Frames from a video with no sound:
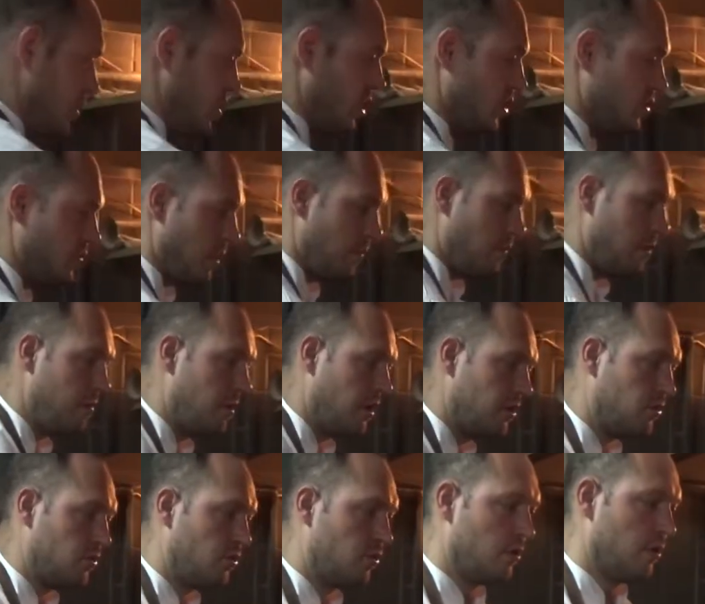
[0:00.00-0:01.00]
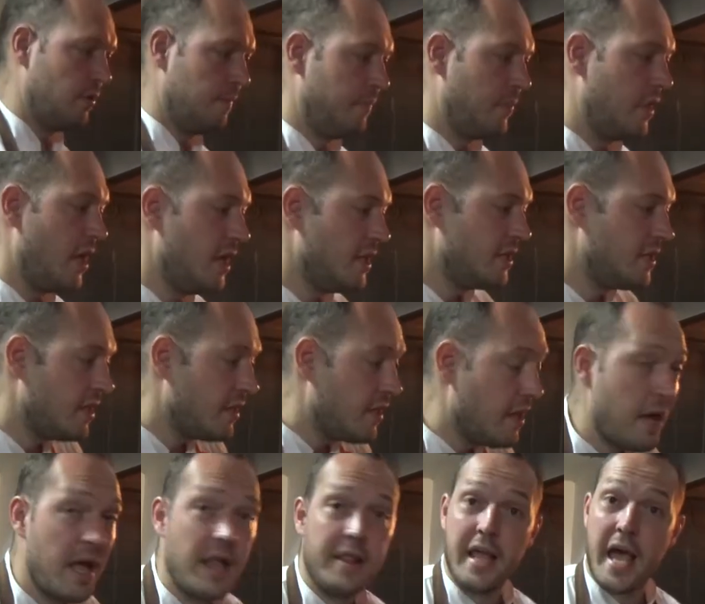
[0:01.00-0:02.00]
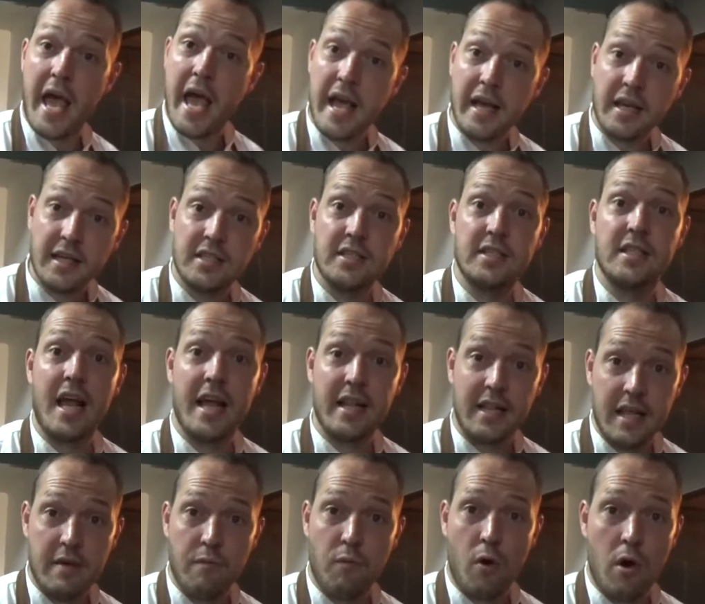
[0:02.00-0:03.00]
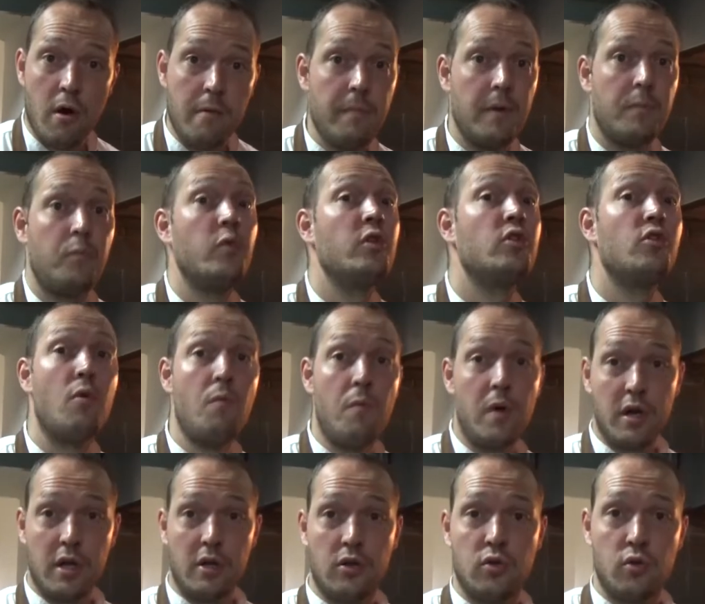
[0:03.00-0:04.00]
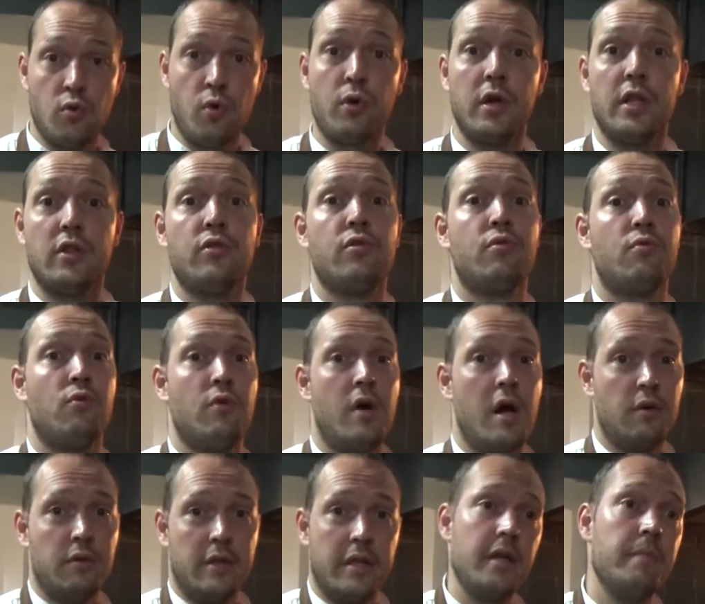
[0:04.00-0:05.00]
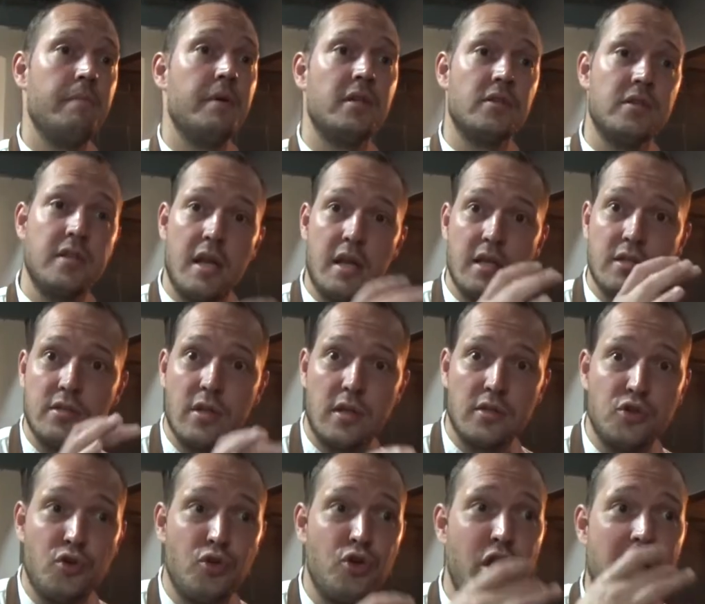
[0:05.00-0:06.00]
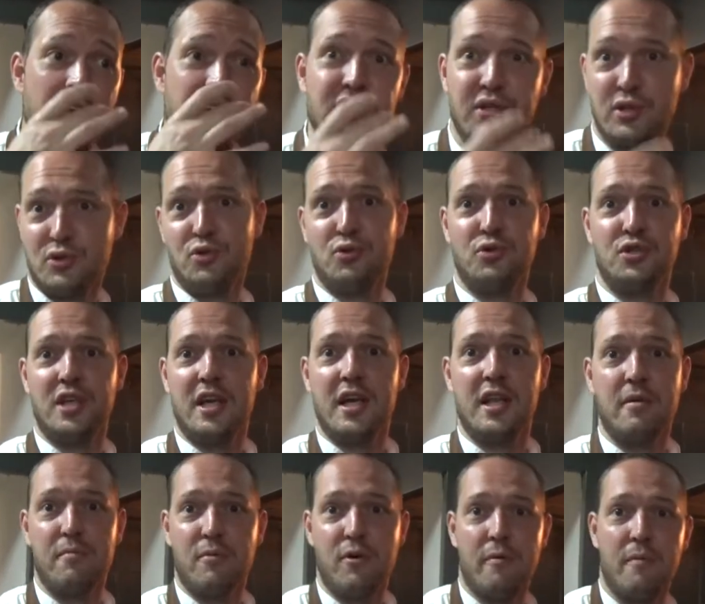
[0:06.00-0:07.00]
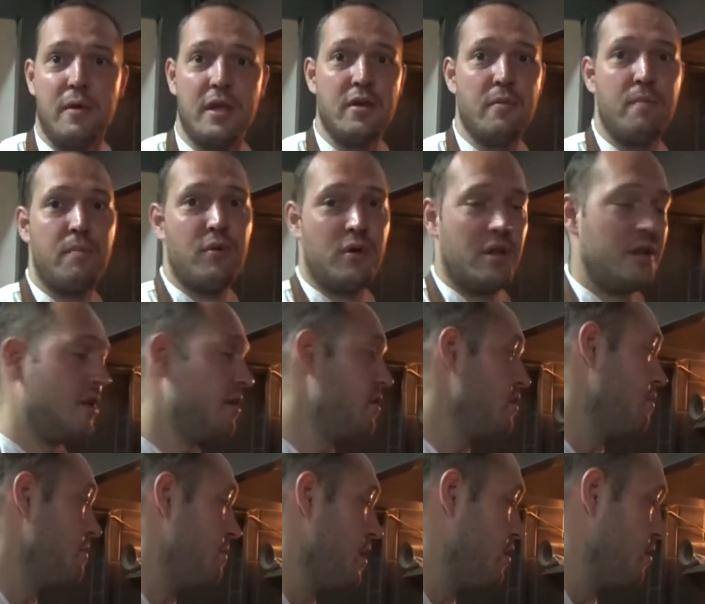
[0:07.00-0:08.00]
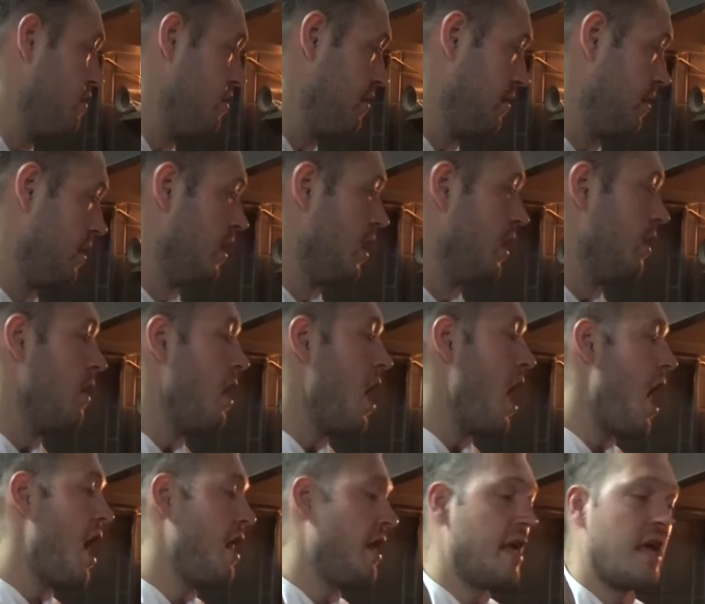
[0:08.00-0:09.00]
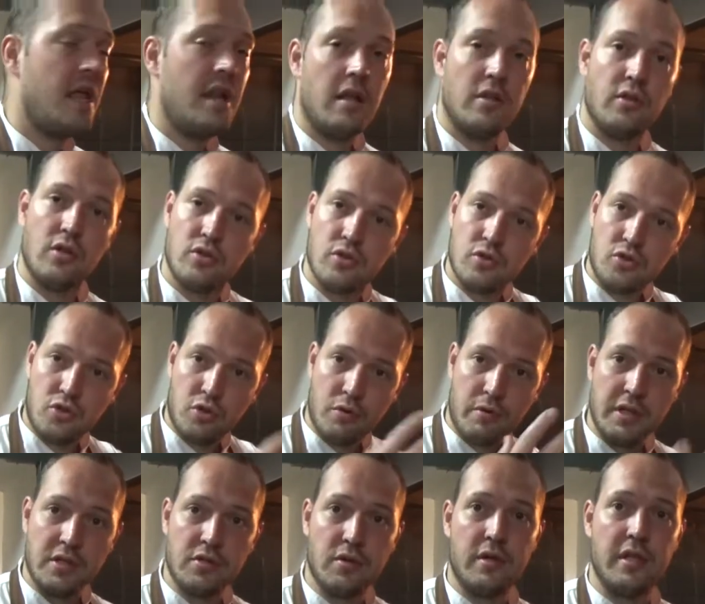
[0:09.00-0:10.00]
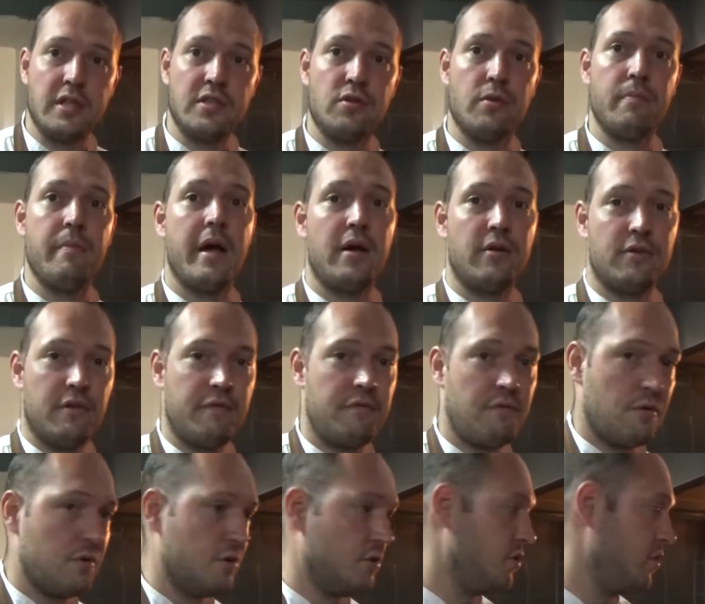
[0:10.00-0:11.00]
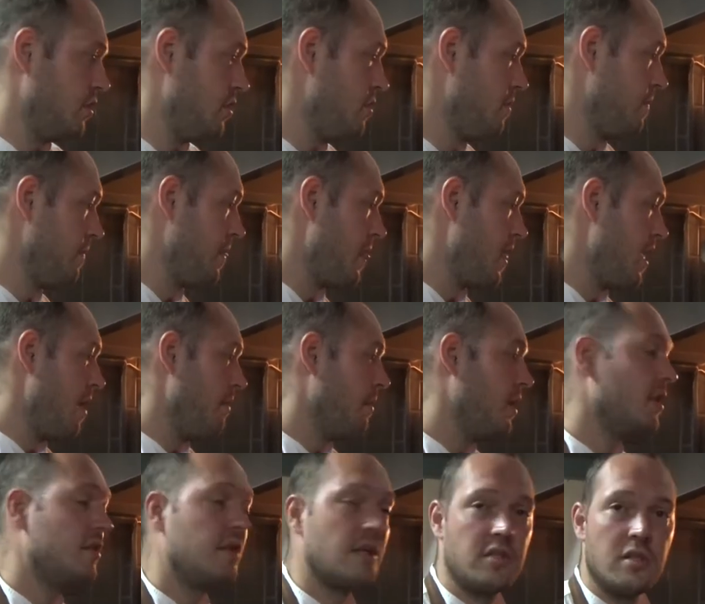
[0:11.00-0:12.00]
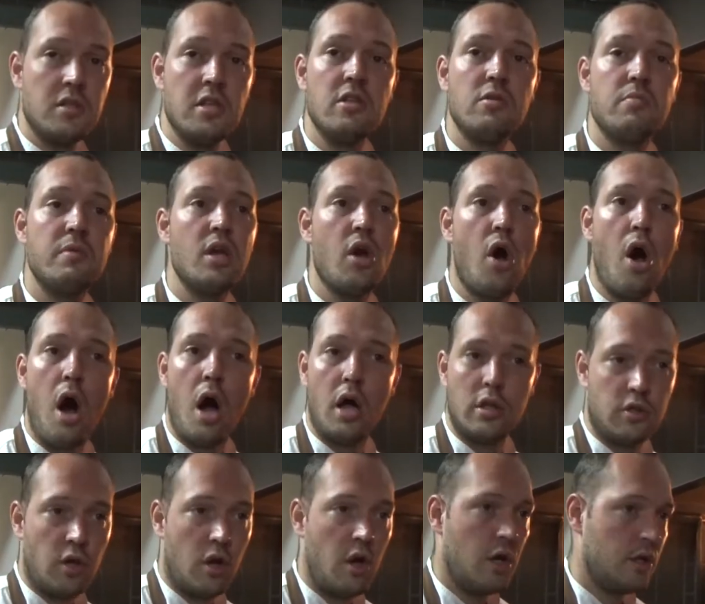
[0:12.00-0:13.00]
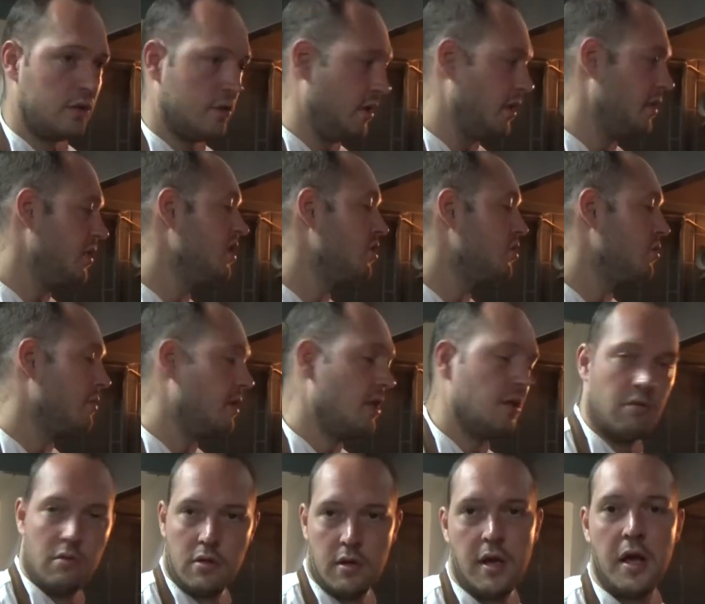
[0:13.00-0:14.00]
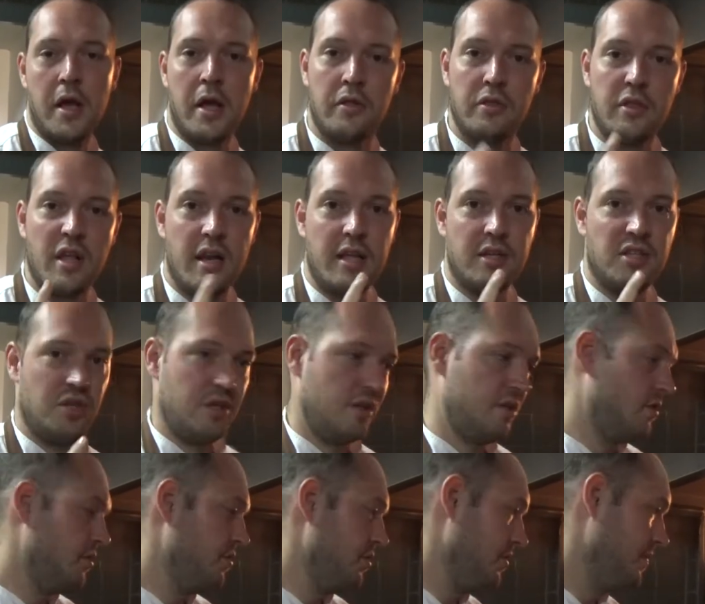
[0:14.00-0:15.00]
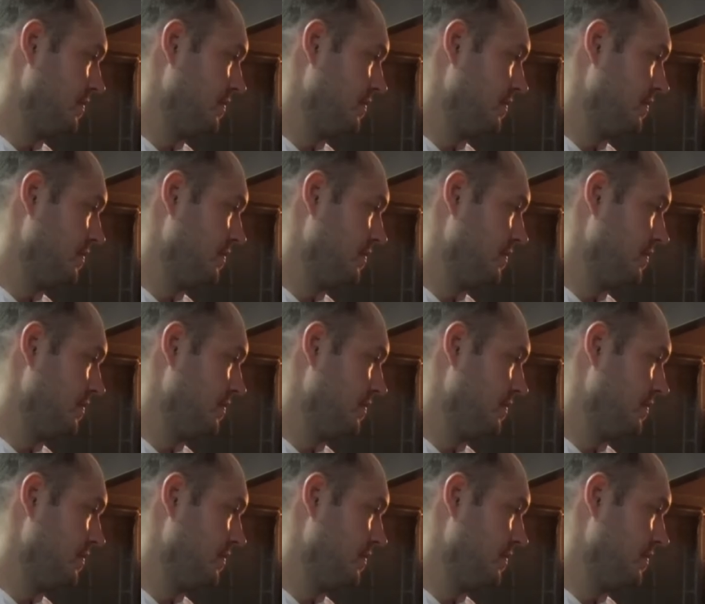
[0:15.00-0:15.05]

Just what we want to do is that the egg is slightly warm, but we don't want to cook it throughout, because then it's not so nice and juicy anymore when you put it in your mouth. And then the chorizo needs to melt, of course. It doesn't need to be hot, it needs to be delicious.